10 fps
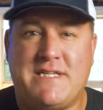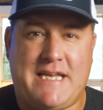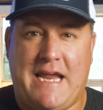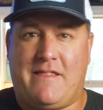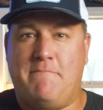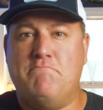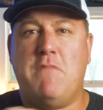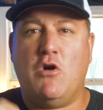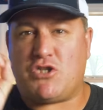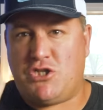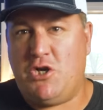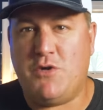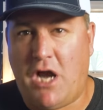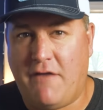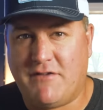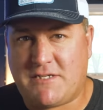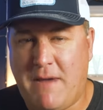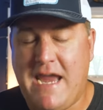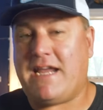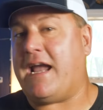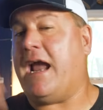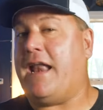mistake that most new divers make